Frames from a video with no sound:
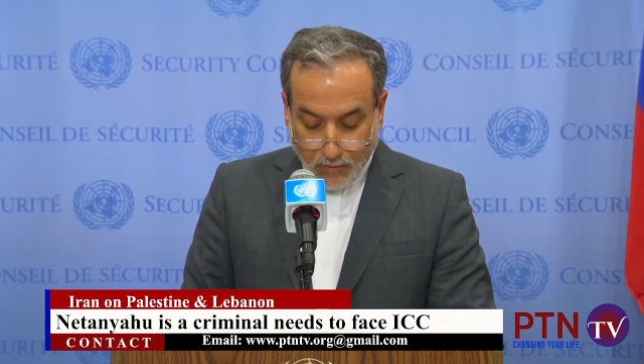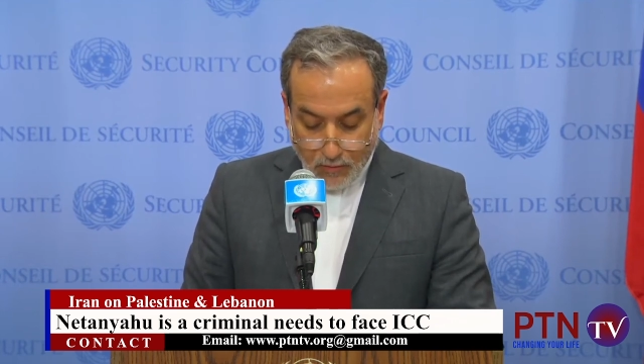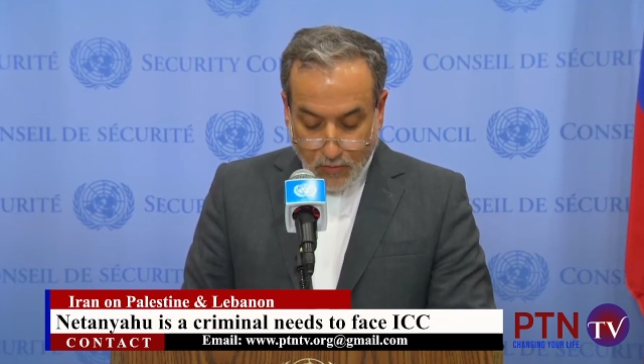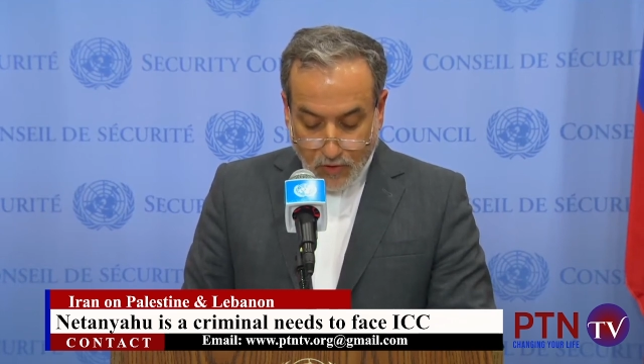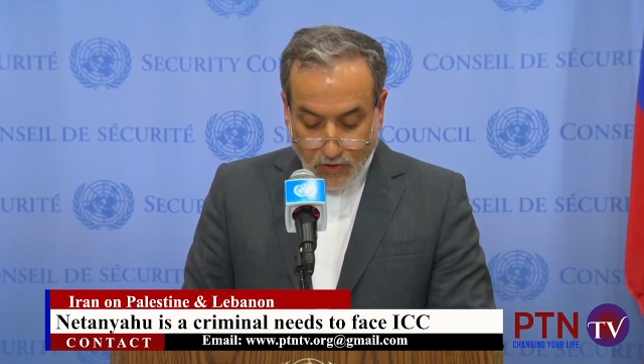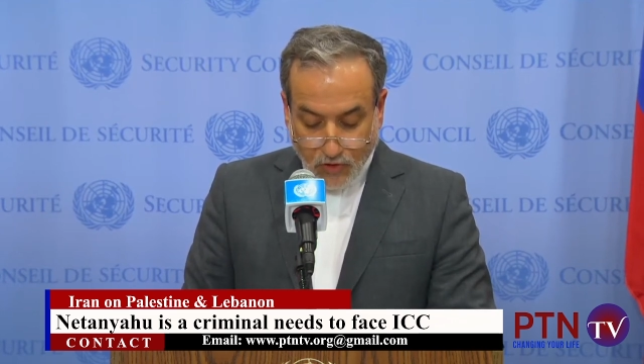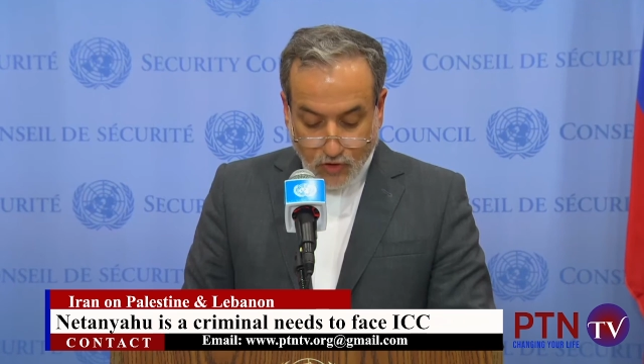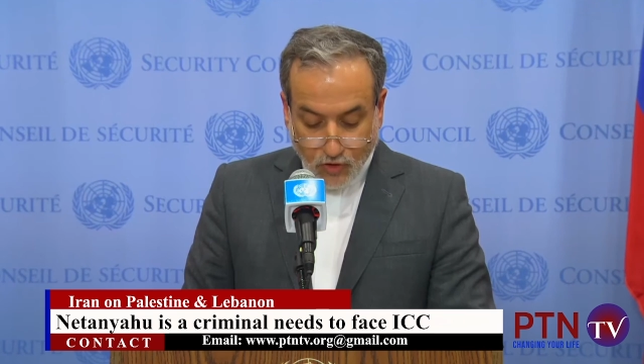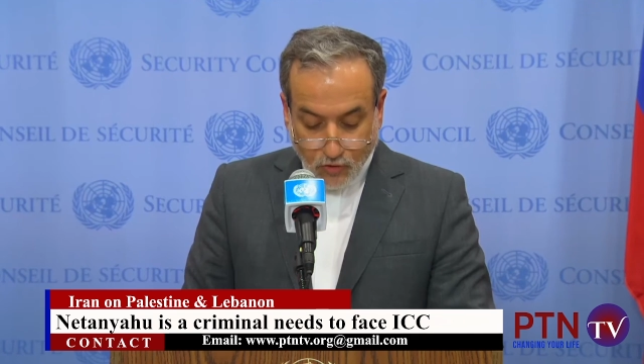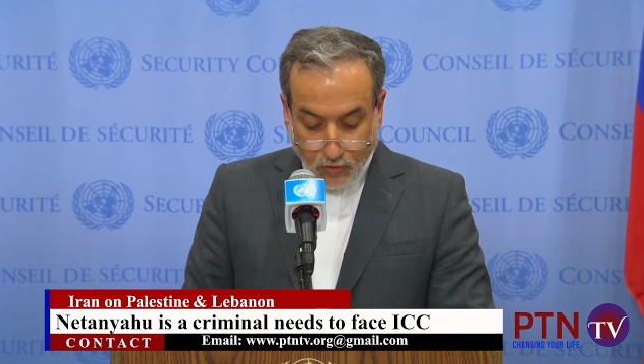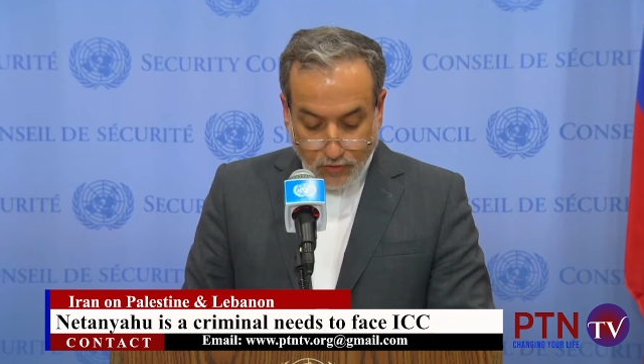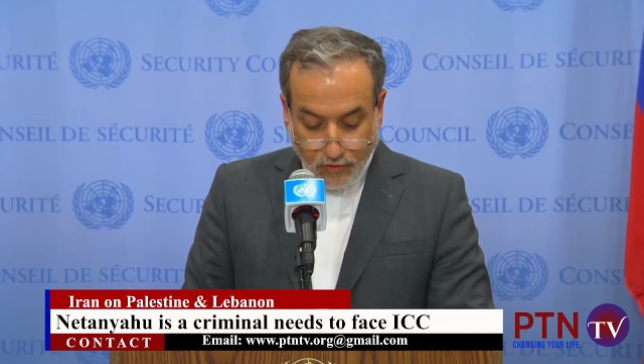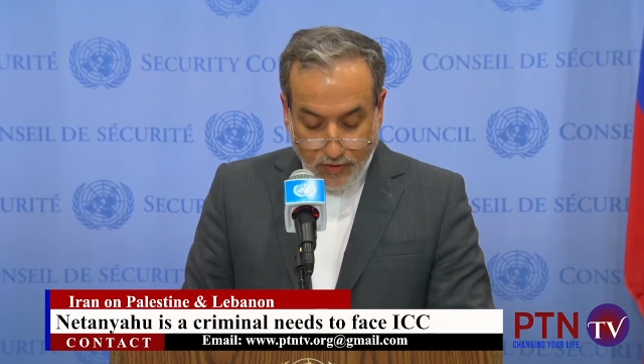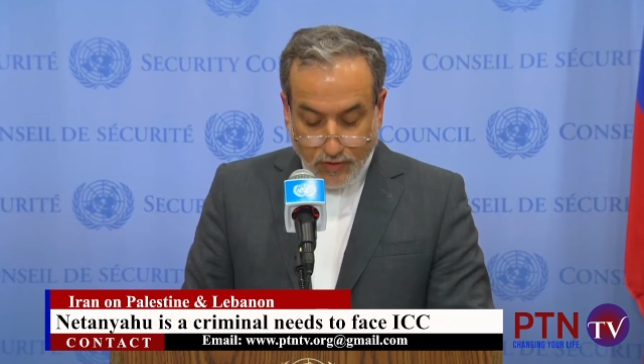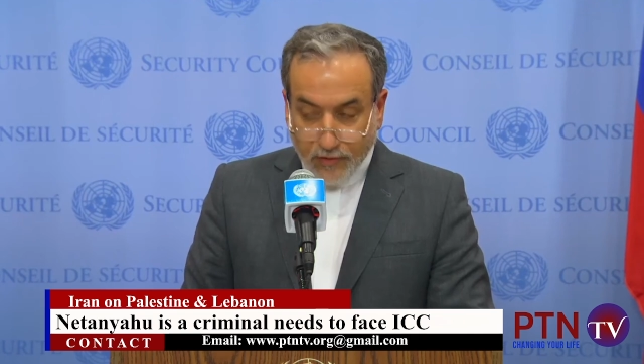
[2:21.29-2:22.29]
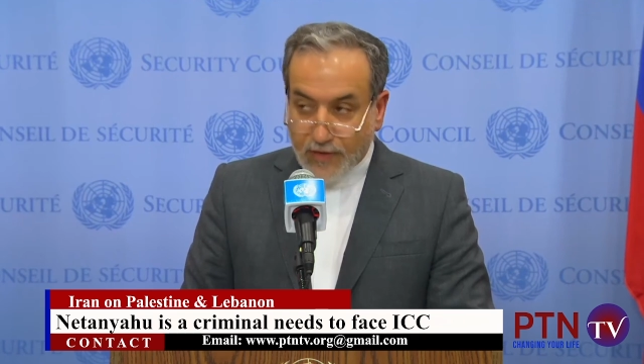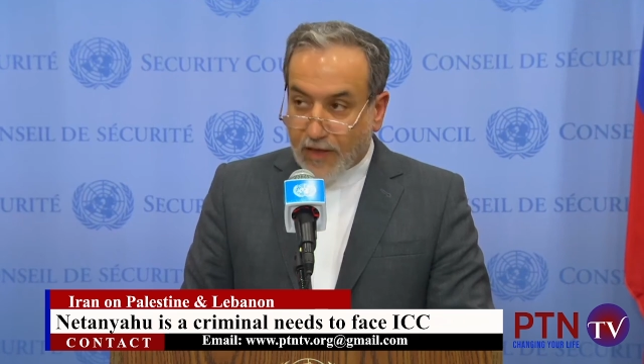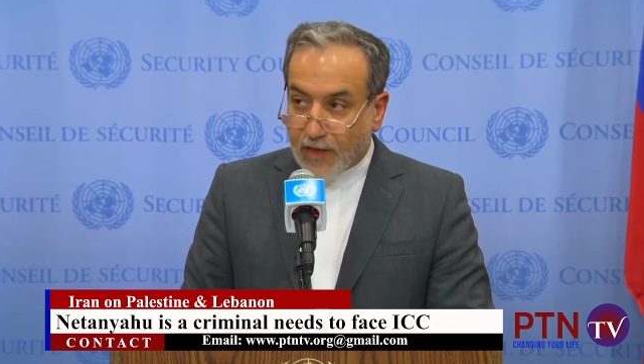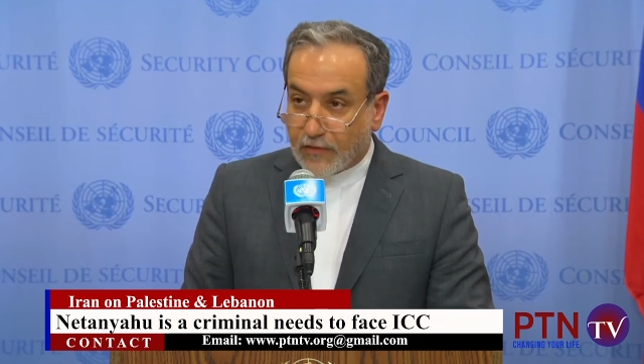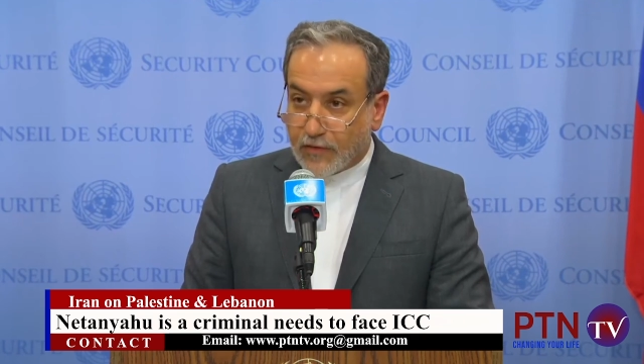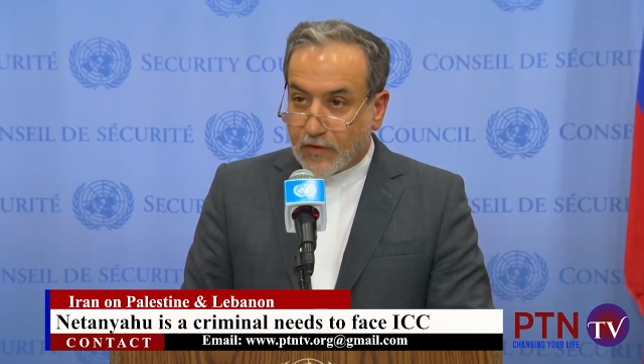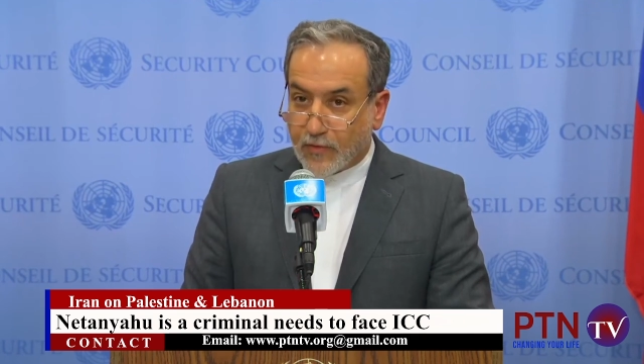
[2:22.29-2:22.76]
must shoulder
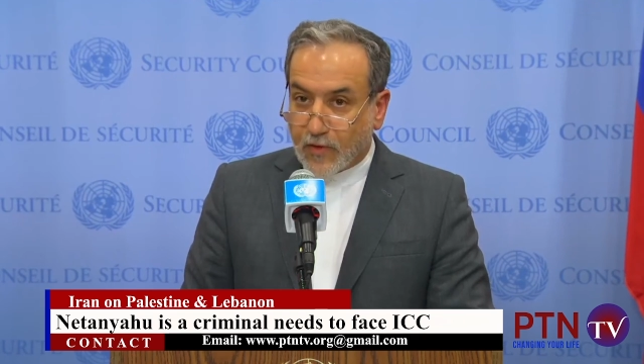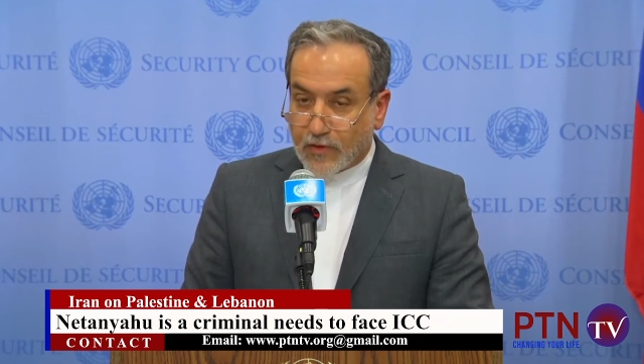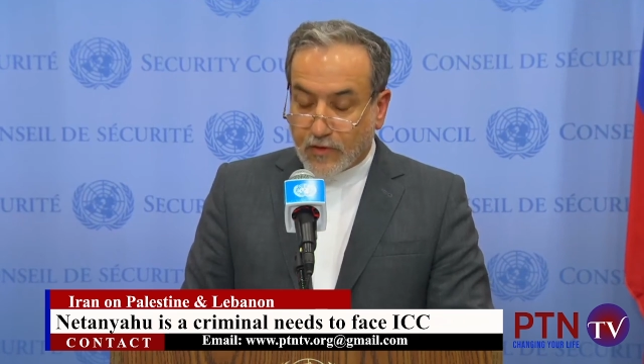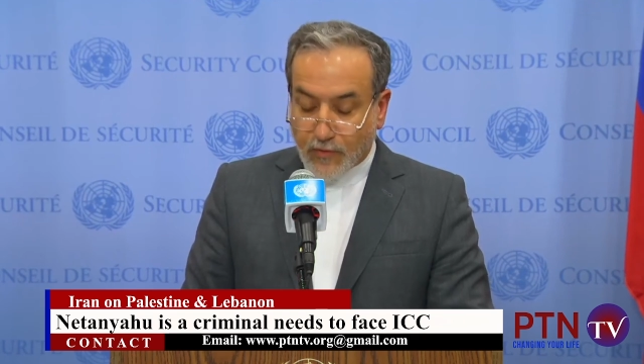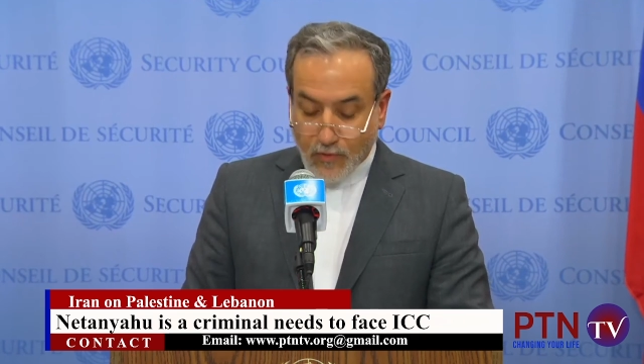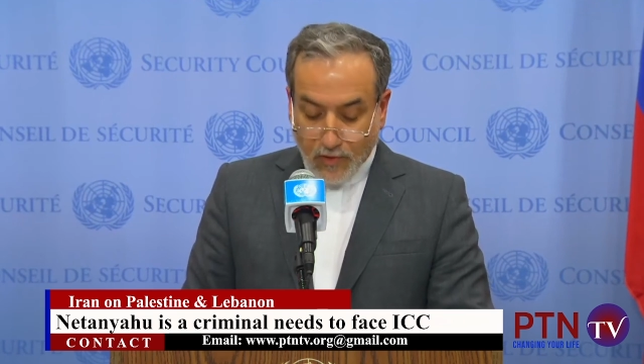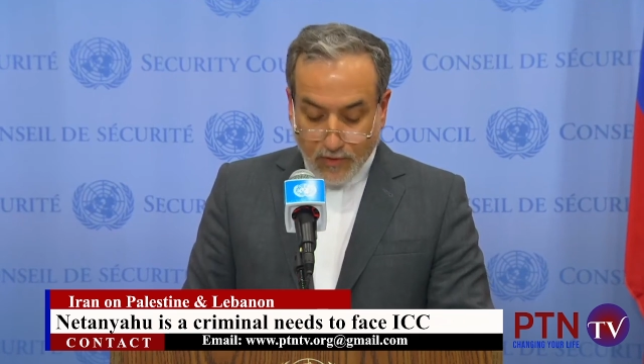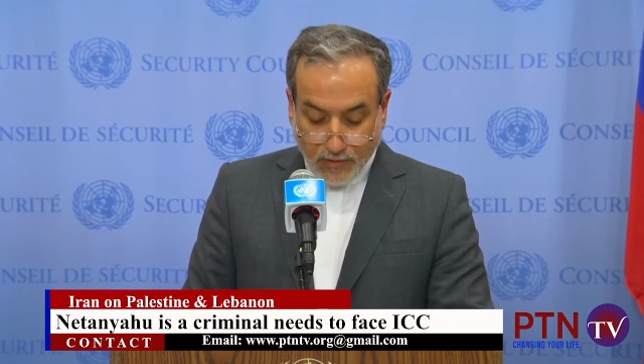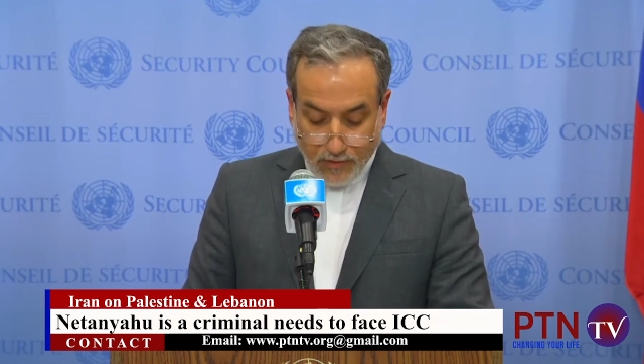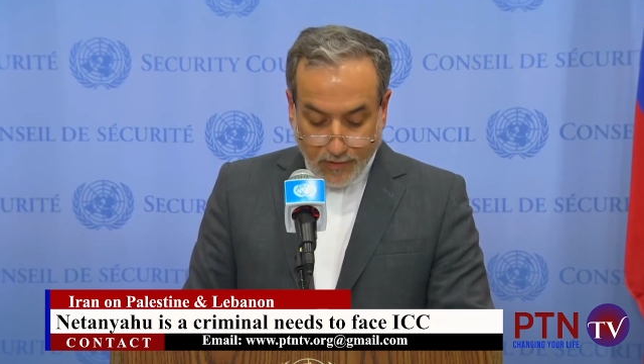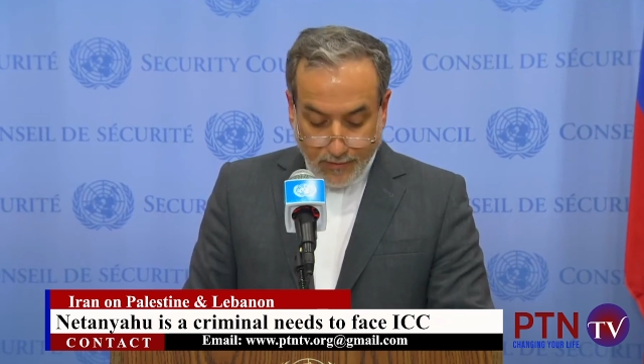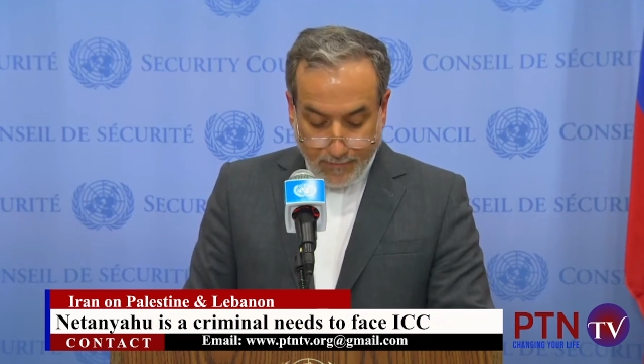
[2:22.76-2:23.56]
their responsibility.